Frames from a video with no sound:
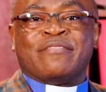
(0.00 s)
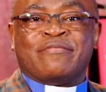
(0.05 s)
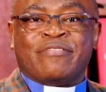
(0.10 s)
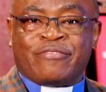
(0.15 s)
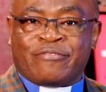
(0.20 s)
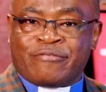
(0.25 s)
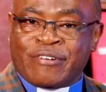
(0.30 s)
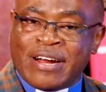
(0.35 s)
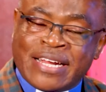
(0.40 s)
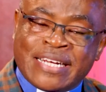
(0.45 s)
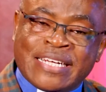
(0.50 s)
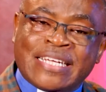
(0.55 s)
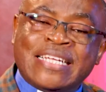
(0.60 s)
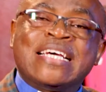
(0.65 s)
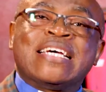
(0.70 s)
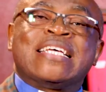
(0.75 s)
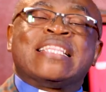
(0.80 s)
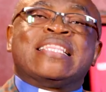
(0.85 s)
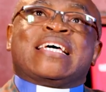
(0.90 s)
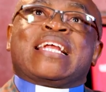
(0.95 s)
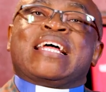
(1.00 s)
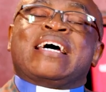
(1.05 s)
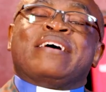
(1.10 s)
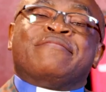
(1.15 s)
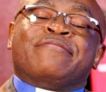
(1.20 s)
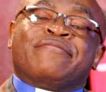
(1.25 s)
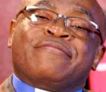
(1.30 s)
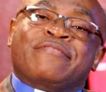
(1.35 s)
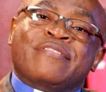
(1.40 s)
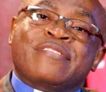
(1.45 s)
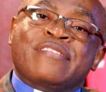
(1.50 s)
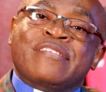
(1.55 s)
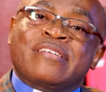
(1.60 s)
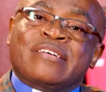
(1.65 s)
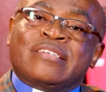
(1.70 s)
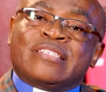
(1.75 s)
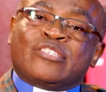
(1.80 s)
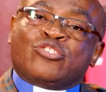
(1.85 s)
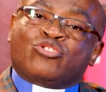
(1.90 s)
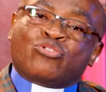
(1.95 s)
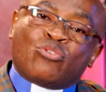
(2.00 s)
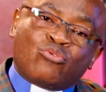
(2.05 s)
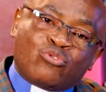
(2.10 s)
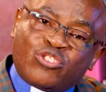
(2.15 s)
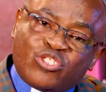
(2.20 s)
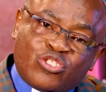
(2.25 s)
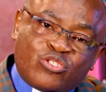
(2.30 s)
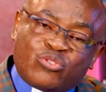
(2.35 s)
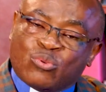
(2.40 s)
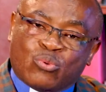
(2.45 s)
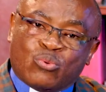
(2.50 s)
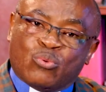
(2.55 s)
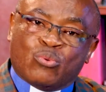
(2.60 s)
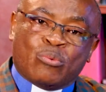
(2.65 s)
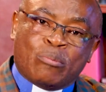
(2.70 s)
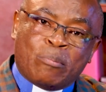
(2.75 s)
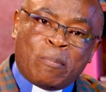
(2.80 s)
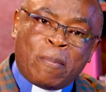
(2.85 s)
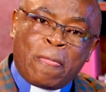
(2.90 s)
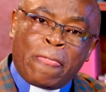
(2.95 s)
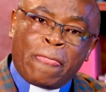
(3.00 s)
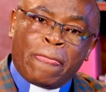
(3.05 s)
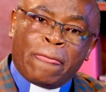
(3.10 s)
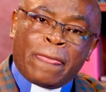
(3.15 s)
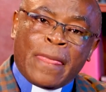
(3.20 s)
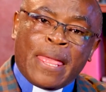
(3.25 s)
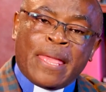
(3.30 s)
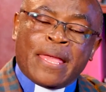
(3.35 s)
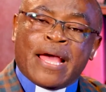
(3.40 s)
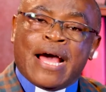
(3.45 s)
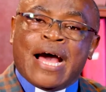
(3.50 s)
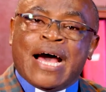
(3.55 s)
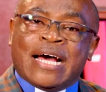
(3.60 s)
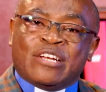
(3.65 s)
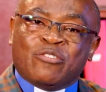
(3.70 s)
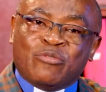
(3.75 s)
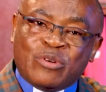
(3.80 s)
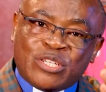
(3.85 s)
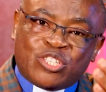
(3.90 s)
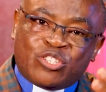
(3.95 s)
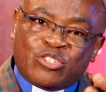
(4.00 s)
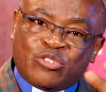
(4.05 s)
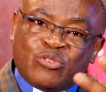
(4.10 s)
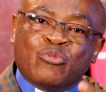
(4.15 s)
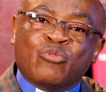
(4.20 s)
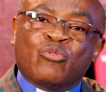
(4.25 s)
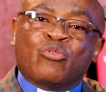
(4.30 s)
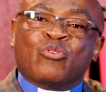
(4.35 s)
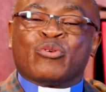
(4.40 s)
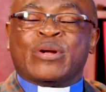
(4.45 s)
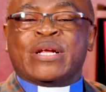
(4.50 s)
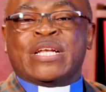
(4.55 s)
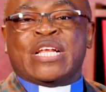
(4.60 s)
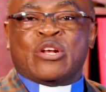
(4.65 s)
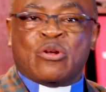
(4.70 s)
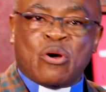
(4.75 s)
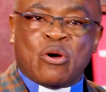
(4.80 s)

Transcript: have read, that I have thought through, and which you already